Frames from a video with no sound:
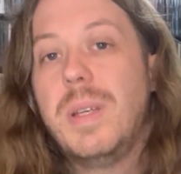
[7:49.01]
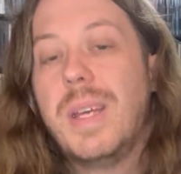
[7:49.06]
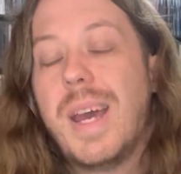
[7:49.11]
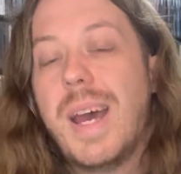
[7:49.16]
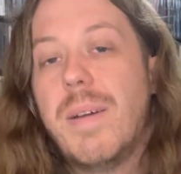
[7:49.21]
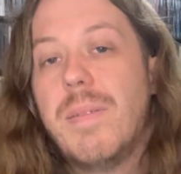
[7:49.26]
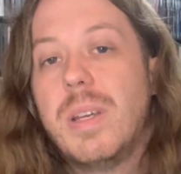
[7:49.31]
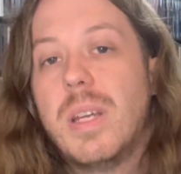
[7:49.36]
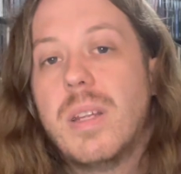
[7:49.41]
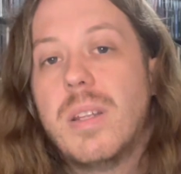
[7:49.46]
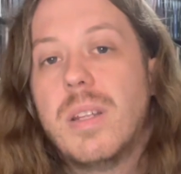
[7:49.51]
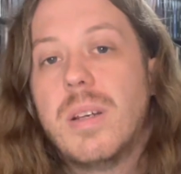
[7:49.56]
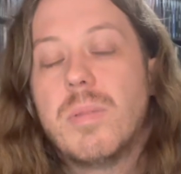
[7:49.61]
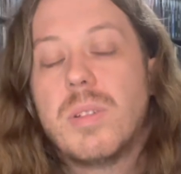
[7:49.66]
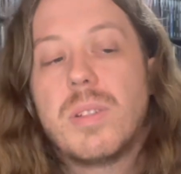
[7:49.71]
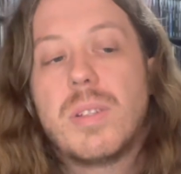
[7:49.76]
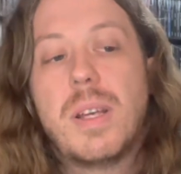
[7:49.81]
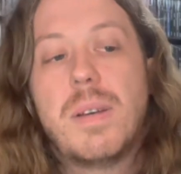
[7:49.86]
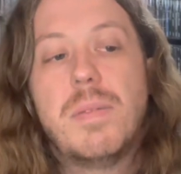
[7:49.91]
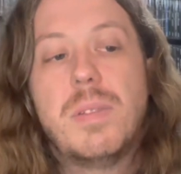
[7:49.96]
having it number
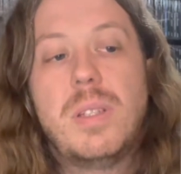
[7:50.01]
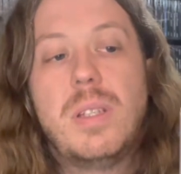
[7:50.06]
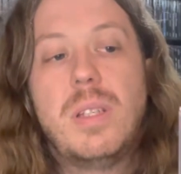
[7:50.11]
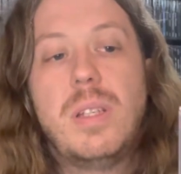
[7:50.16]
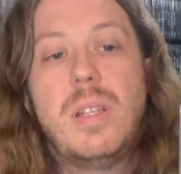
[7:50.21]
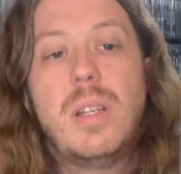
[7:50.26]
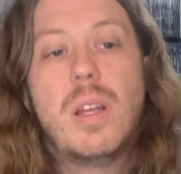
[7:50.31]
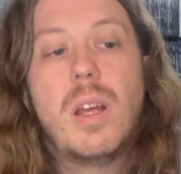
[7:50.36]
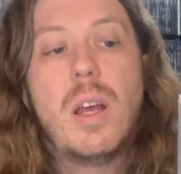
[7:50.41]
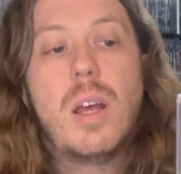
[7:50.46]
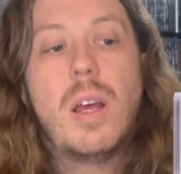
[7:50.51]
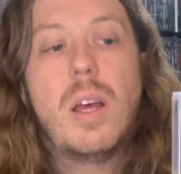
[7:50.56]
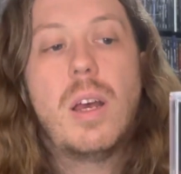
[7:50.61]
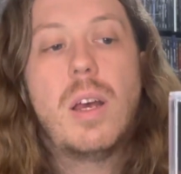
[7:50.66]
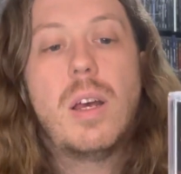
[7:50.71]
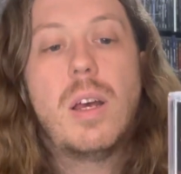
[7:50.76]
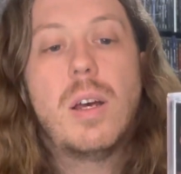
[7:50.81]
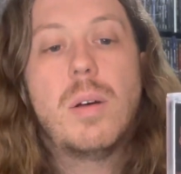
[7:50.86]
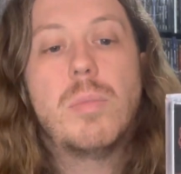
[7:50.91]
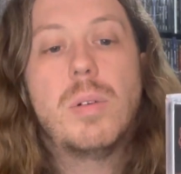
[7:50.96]
17,
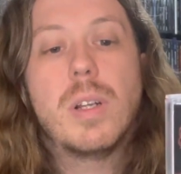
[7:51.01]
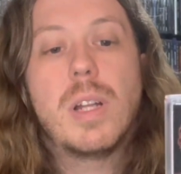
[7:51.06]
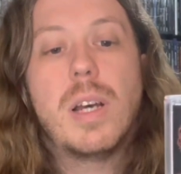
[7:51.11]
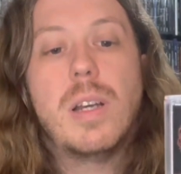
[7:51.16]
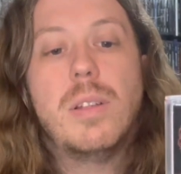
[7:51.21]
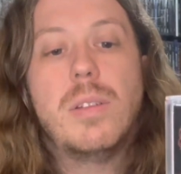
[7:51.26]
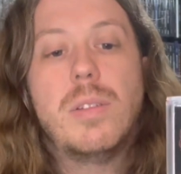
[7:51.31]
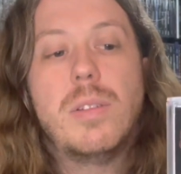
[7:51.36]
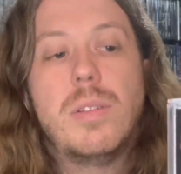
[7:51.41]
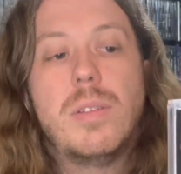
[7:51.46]
but I